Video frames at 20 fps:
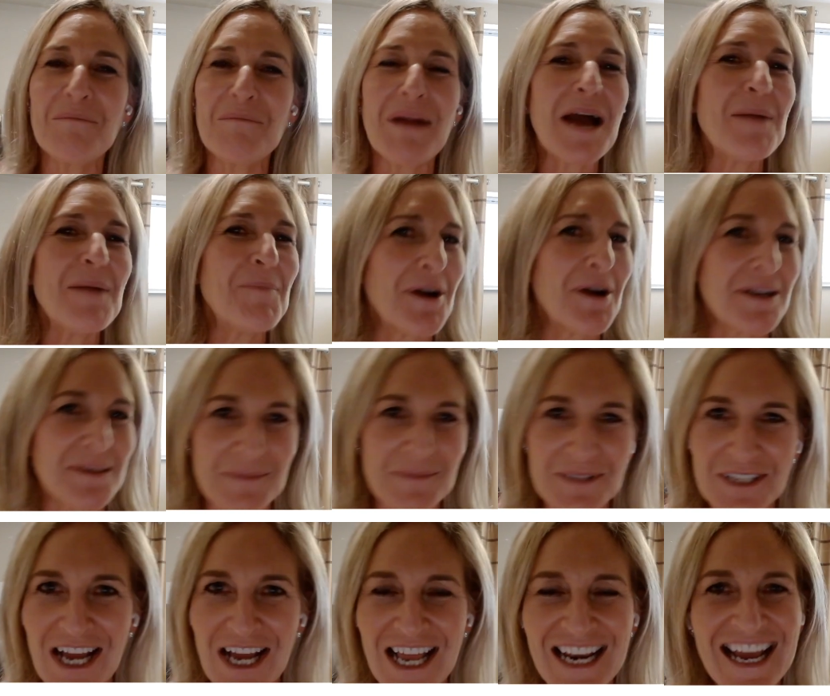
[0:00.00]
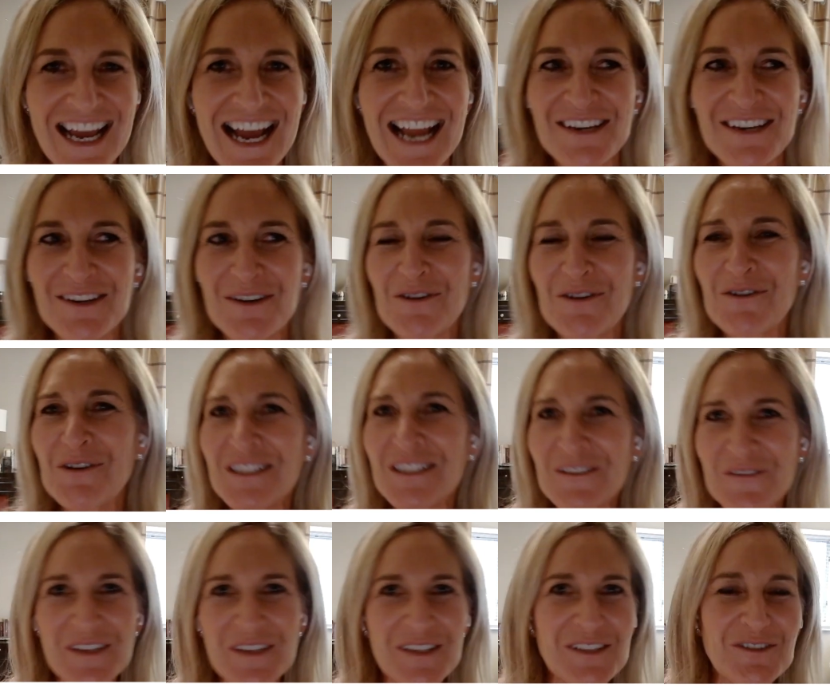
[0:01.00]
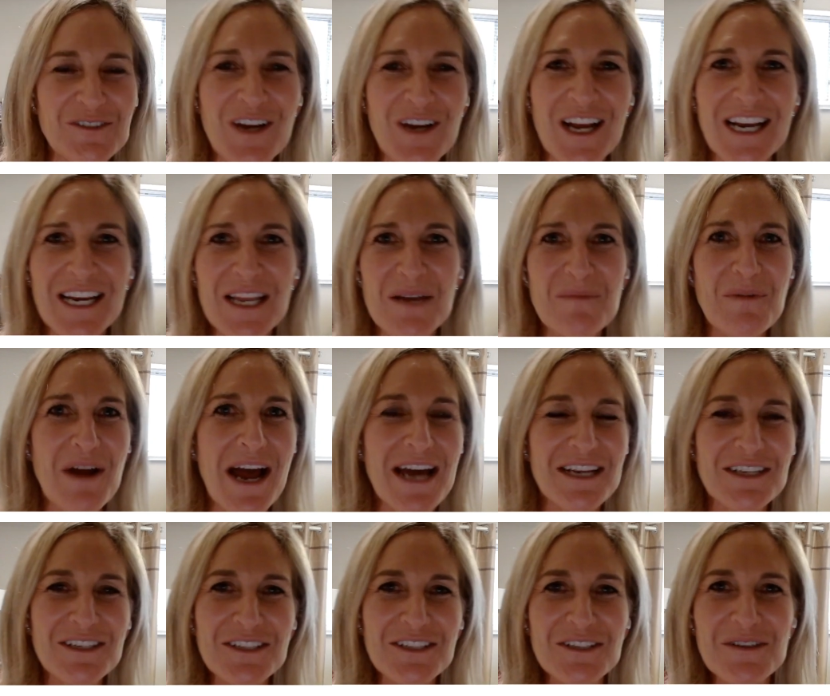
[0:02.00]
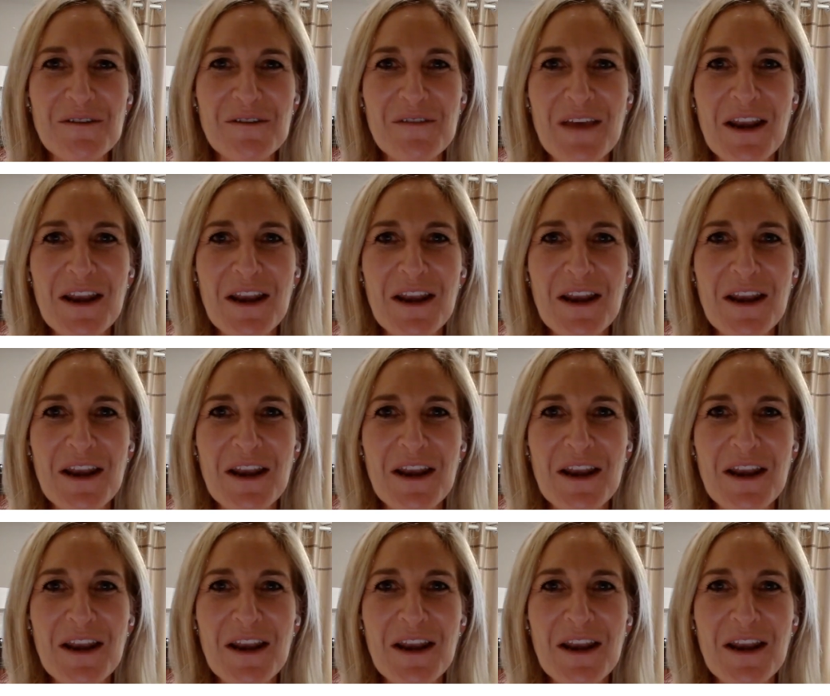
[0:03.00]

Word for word: my bottom dollar, I know Chris feels strongly about it too,